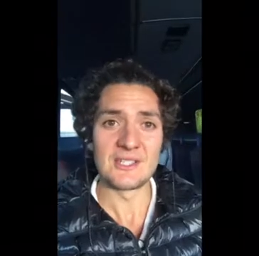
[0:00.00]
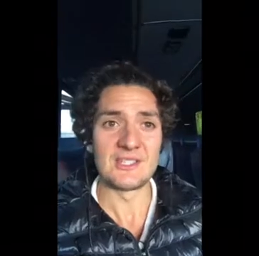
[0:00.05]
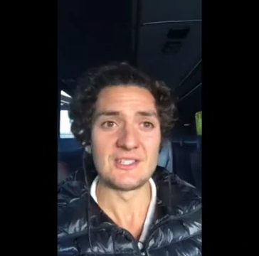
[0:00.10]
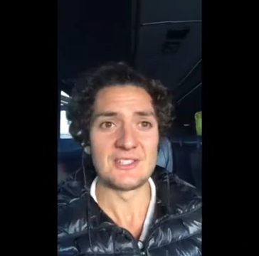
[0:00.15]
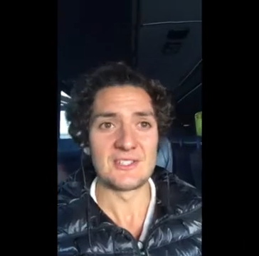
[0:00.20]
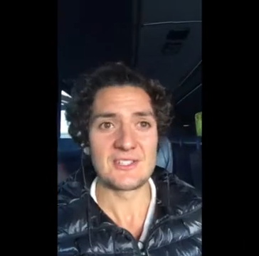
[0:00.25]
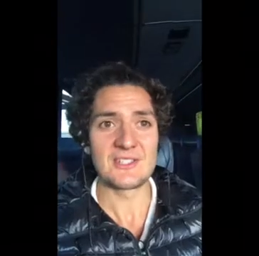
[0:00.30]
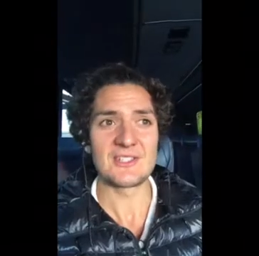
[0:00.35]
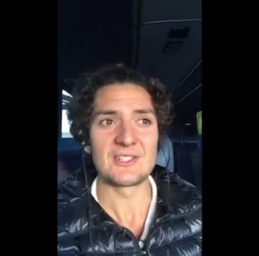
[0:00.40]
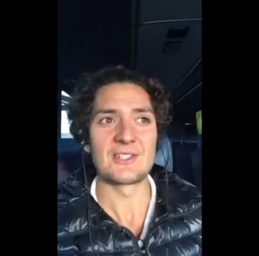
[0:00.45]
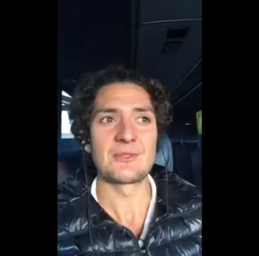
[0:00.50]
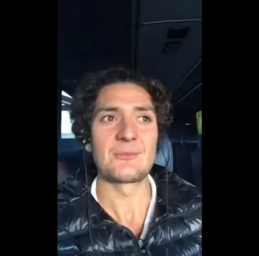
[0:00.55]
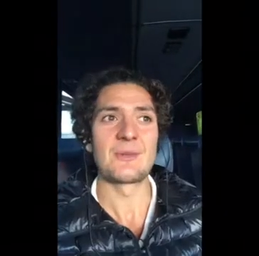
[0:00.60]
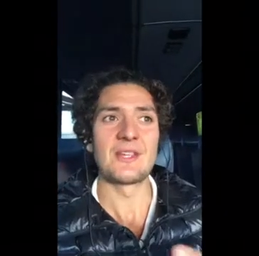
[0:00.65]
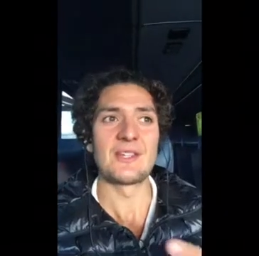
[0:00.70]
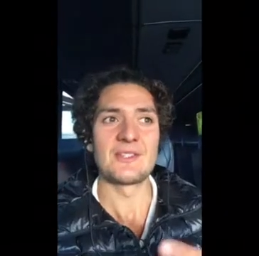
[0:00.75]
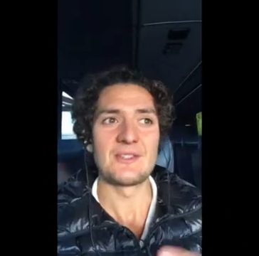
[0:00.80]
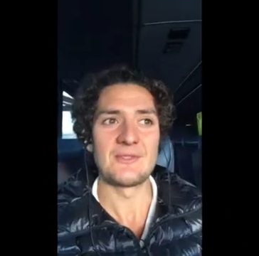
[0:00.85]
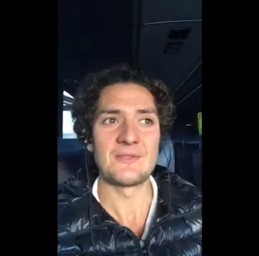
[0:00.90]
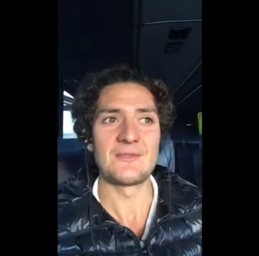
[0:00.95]
are just going to
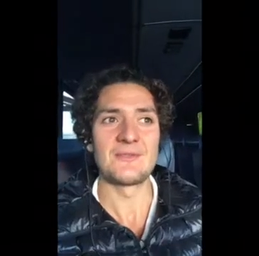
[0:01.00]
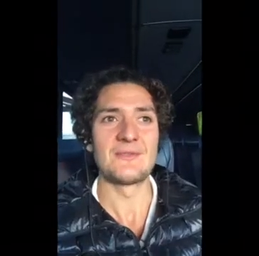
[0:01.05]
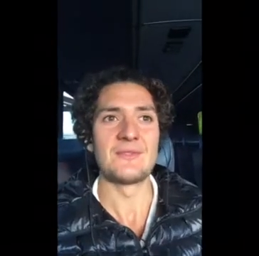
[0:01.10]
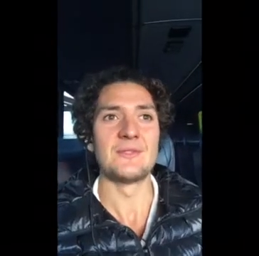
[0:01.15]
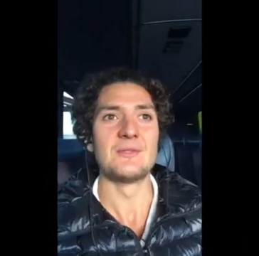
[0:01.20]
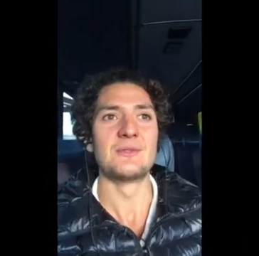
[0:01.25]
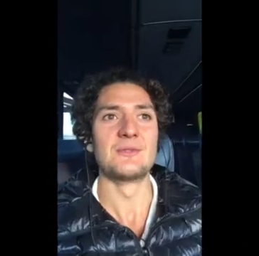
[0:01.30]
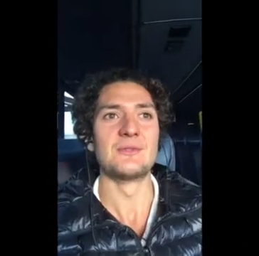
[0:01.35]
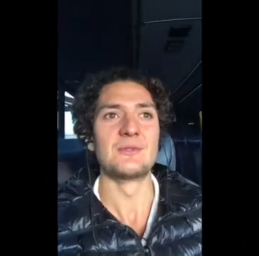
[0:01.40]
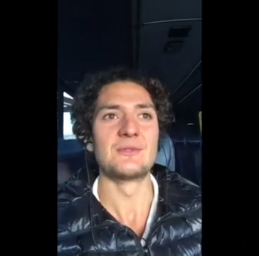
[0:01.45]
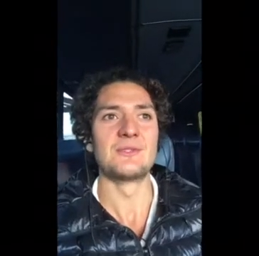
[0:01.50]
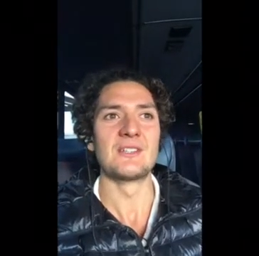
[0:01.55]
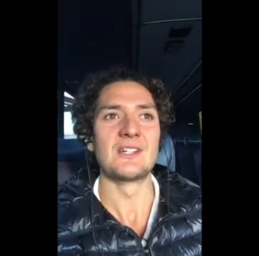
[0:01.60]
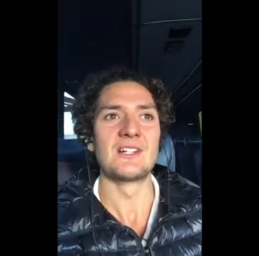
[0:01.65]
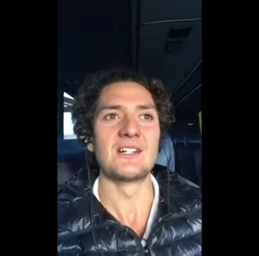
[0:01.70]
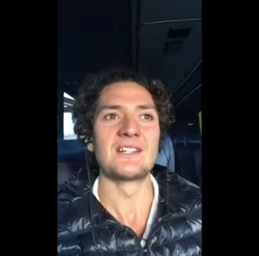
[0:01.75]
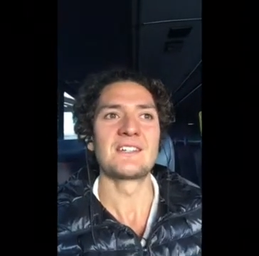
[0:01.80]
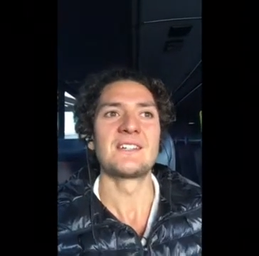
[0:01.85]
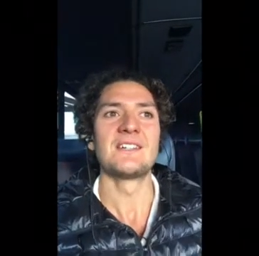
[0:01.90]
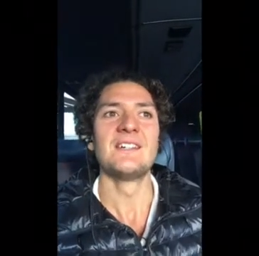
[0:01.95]
make you feel
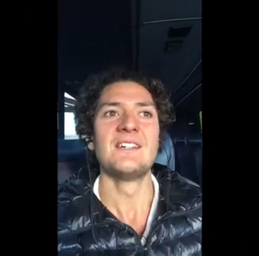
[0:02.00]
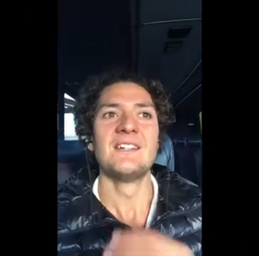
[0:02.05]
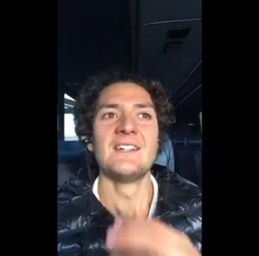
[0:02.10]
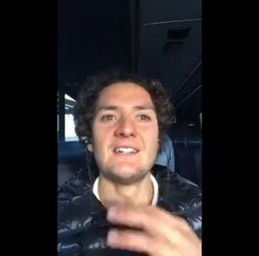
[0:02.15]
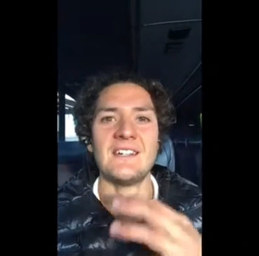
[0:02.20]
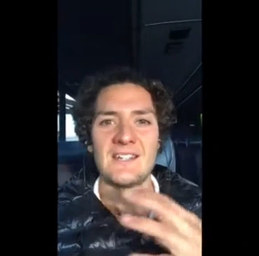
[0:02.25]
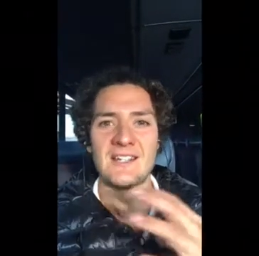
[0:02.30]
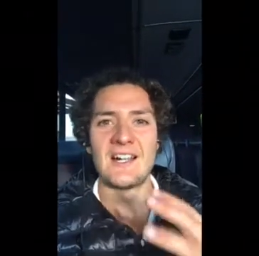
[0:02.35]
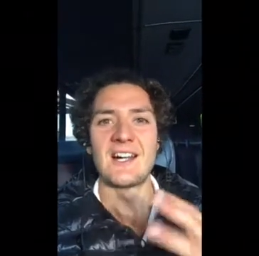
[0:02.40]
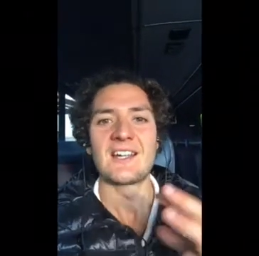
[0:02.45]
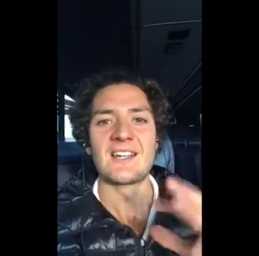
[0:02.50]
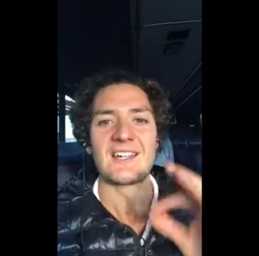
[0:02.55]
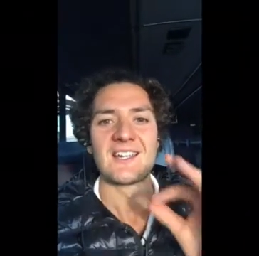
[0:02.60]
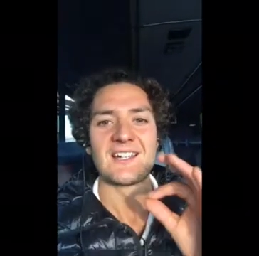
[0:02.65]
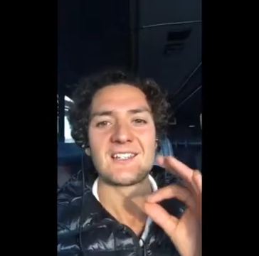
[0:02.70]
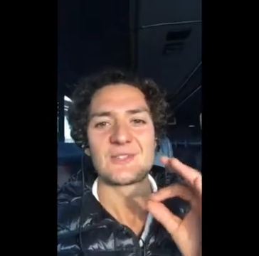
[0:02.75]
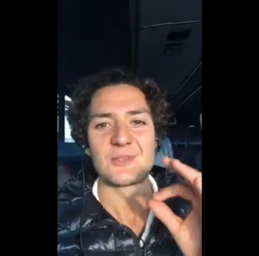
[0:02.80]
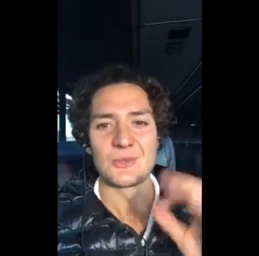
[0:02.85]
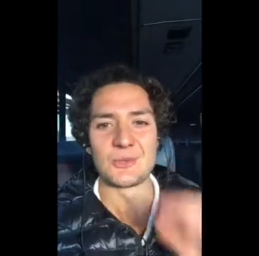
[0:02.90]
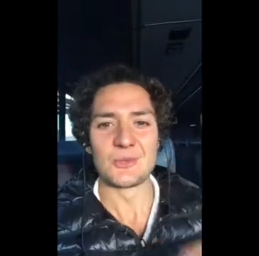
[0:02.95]
like,
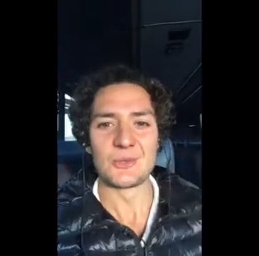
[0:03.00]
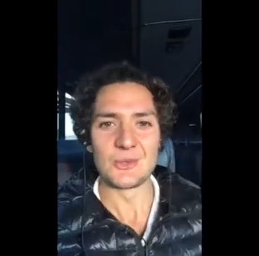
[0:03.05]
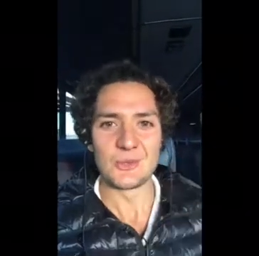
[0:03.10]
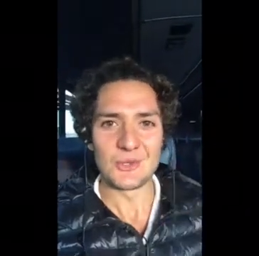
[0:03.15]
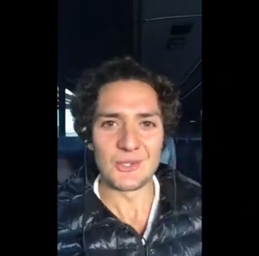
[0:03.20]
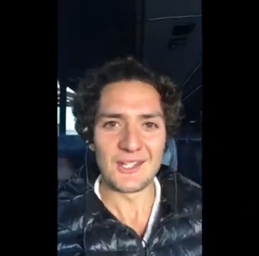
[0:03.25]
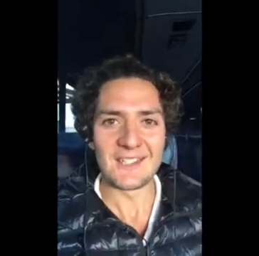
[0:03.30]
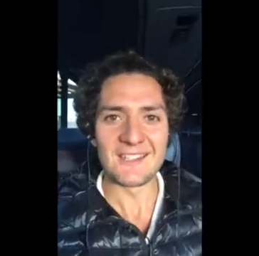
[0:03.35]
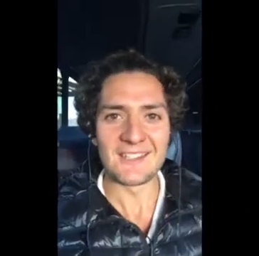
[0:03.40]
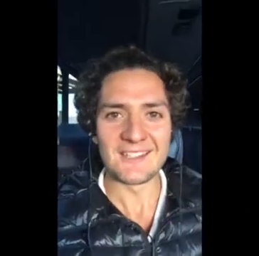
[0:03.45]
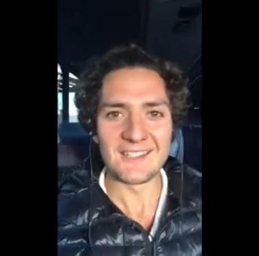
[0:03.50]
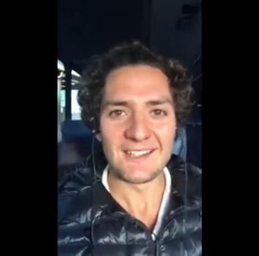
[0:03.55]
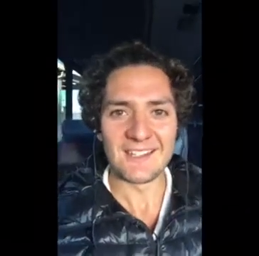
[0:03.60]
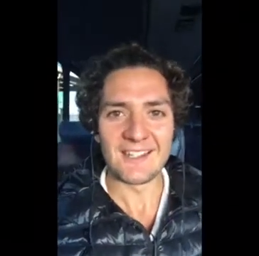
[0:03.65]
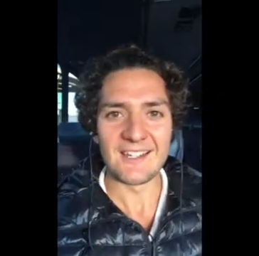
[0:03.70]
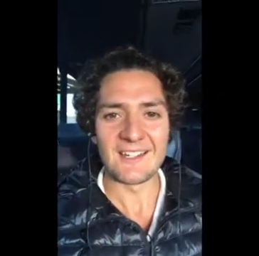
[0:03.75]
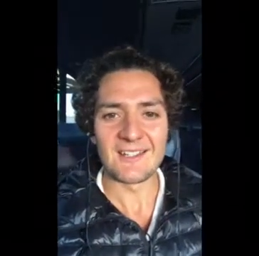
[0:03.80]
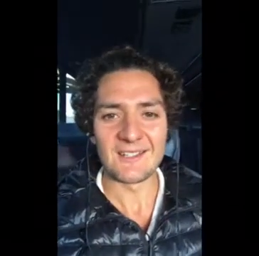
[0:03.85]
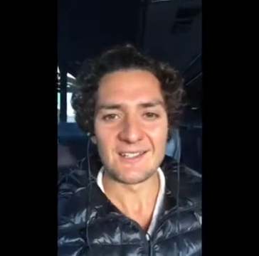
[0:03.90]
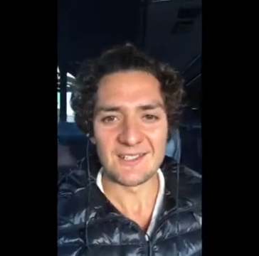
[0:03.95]
okay, it's all good, I get it
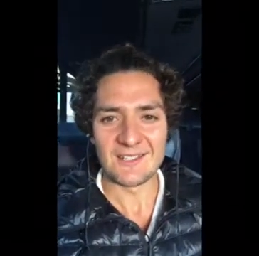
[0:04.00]
now.